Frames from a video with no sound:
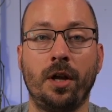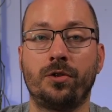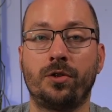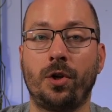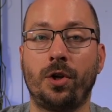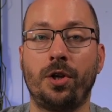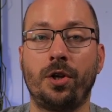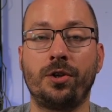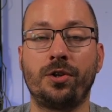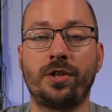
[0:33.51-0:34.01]

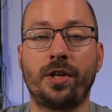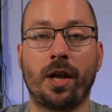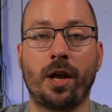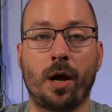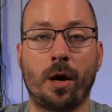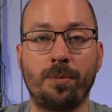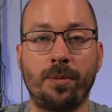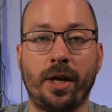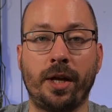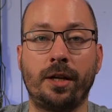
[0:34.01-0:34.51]
so that you can stay
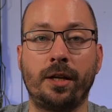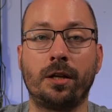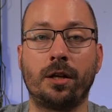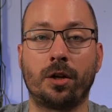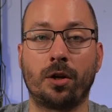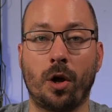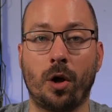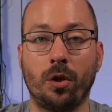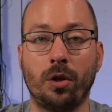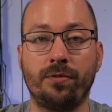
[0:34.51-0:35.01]
updated
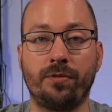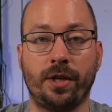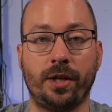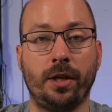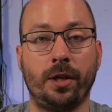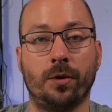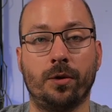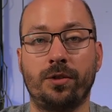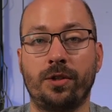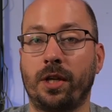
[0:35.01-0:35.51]
on all the
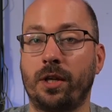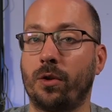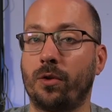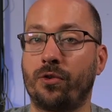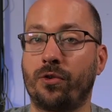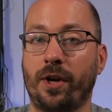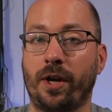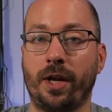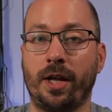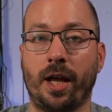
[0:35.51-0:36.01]
videos that
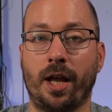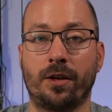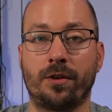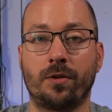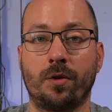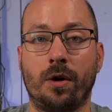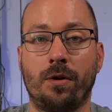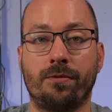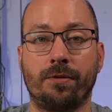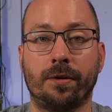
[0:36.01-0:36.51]
Altrady has
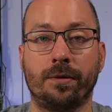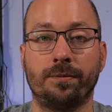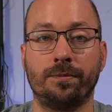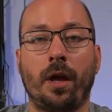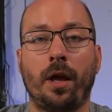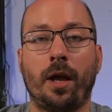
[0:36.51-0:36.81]
to offer.